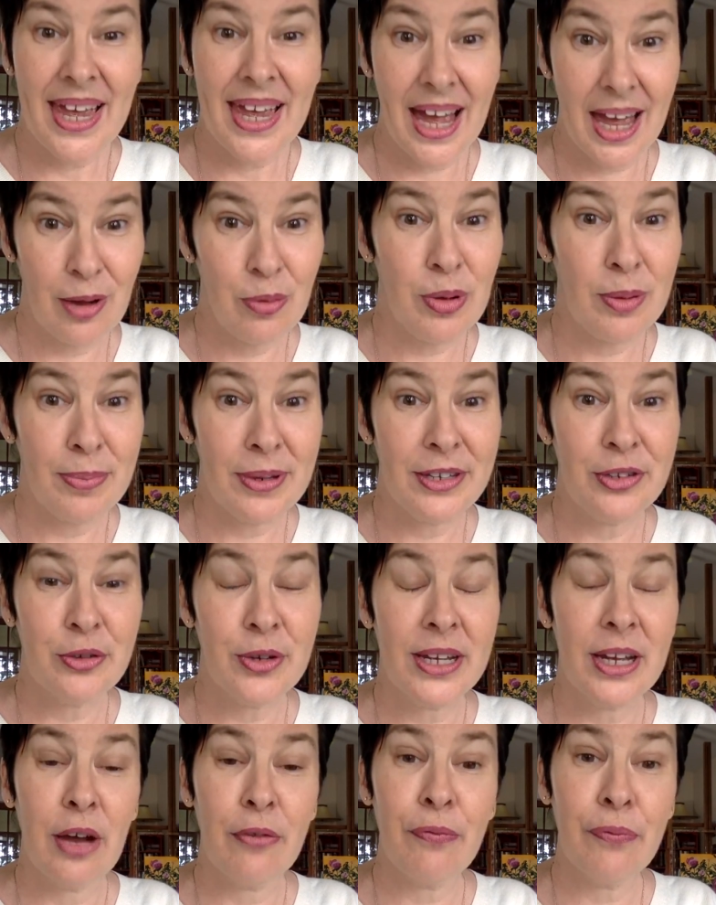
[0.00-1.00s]
I will be
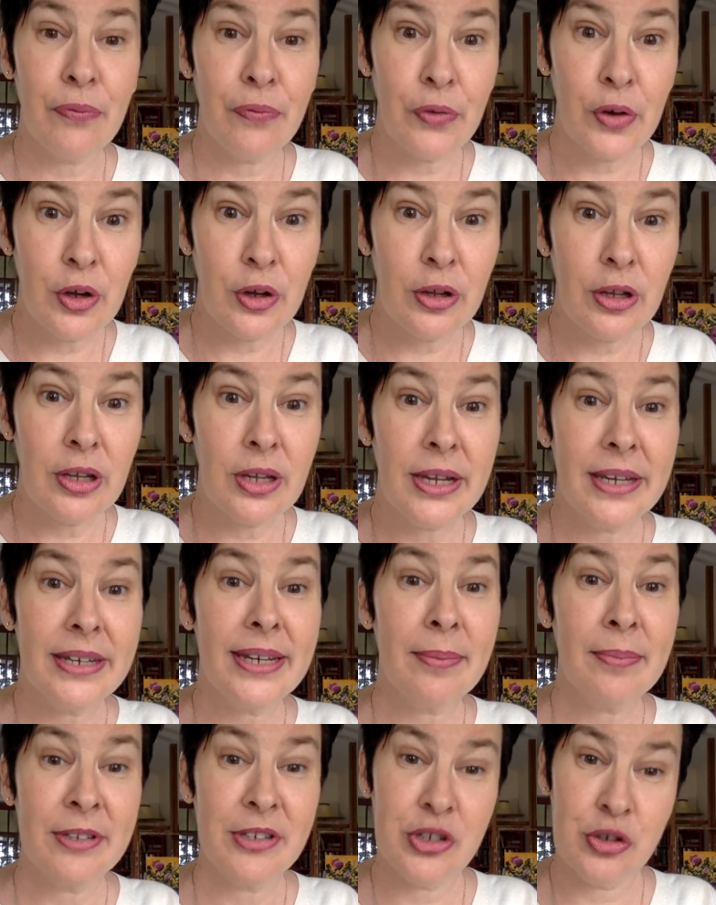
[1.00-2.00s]
doing a full
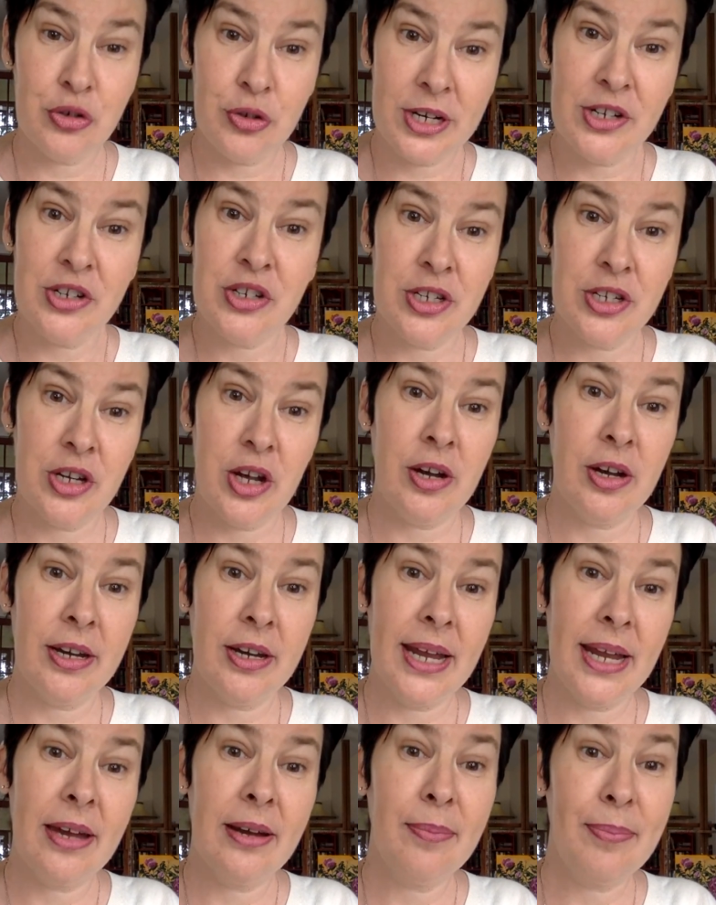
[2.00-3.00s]
demonstration on
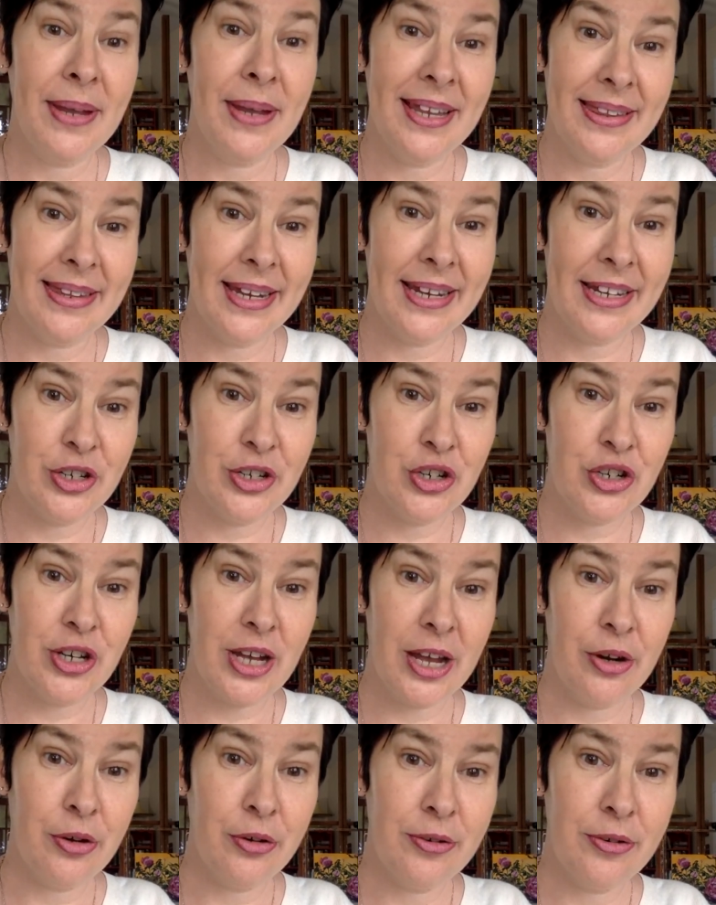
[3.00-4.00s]
how to paint light and
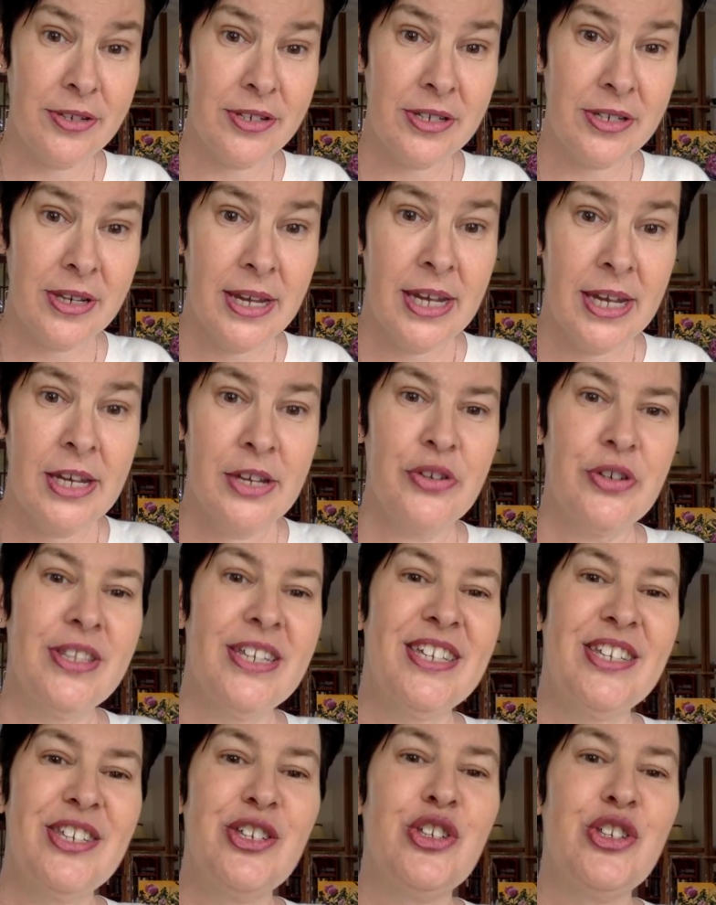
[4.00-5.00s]
shadows. So
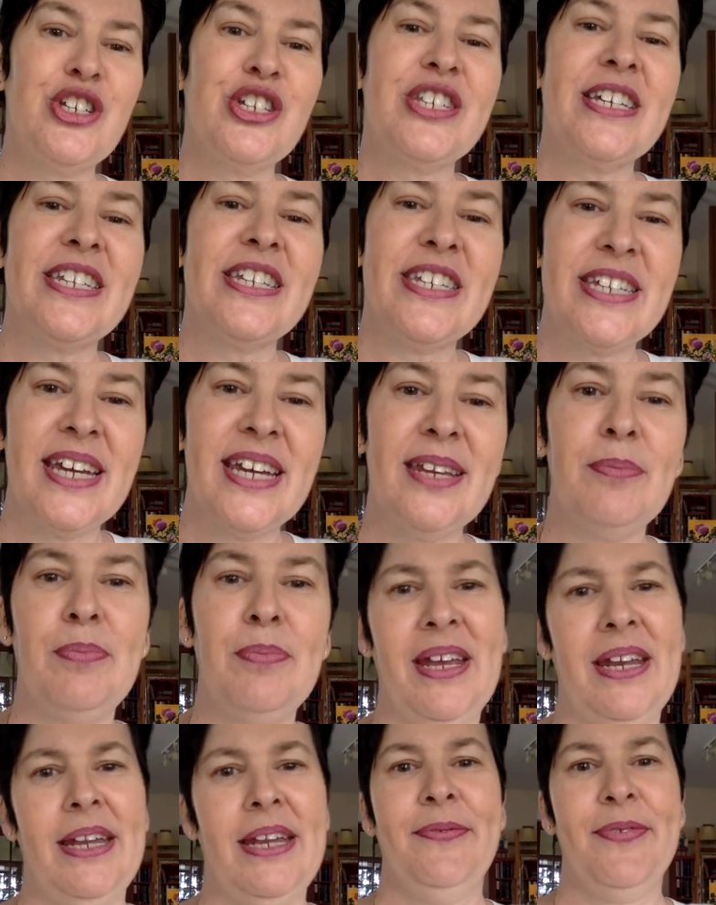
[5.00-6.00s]
this is just a
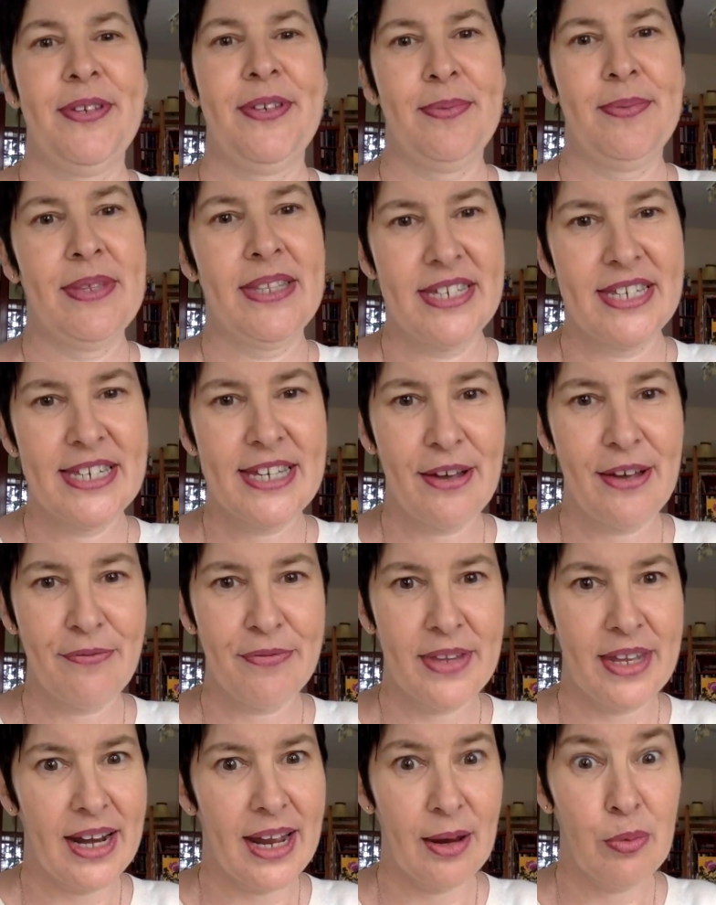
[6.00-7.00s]
tidbit of some of the stuff
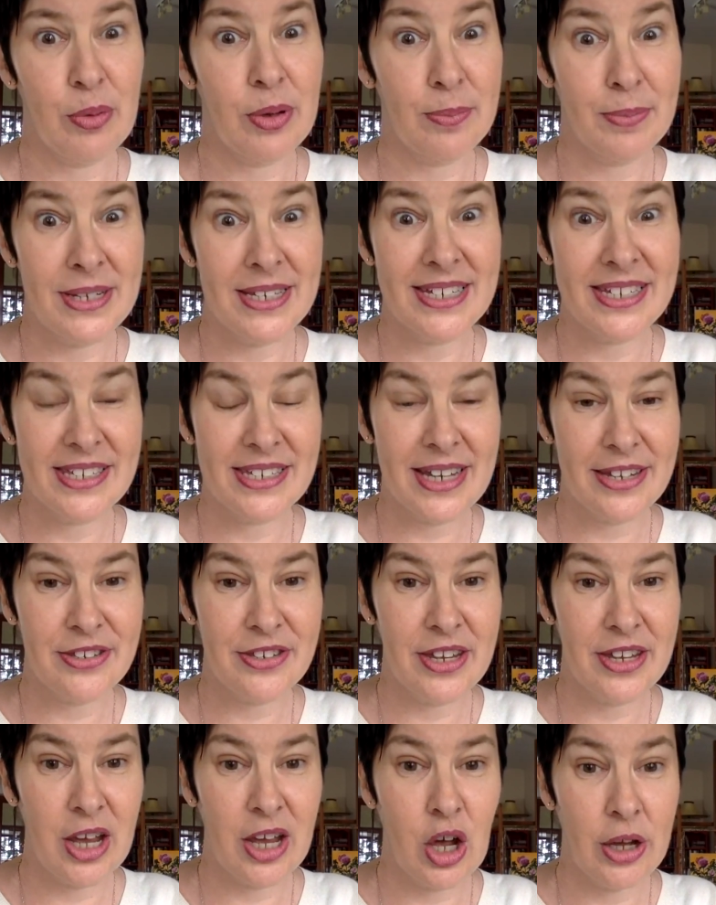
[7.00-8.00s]
that I will be
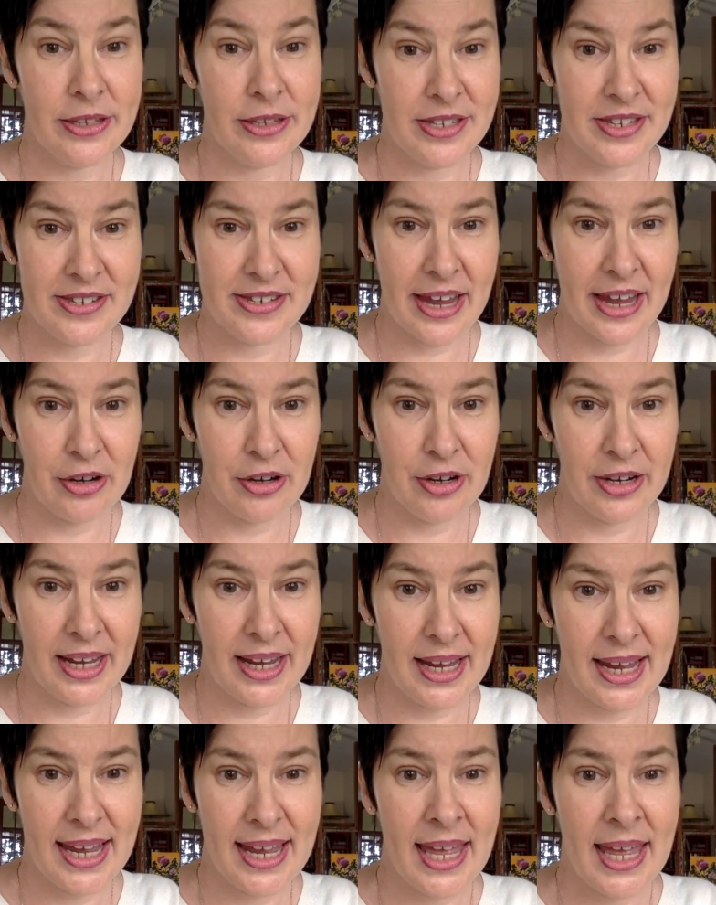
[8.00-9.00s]
discussing on
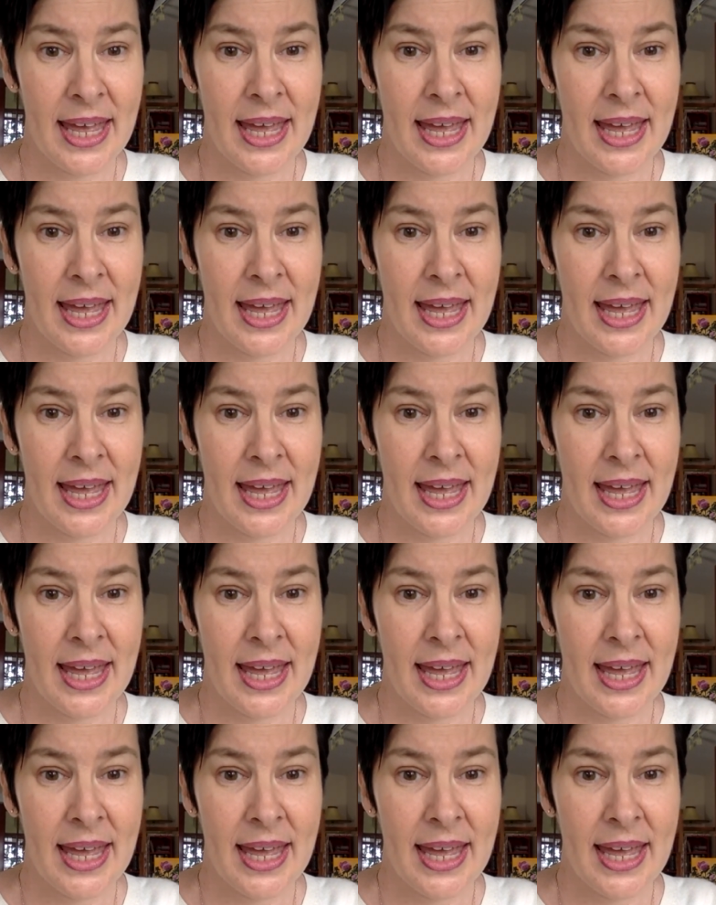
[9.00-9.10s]
Saturday.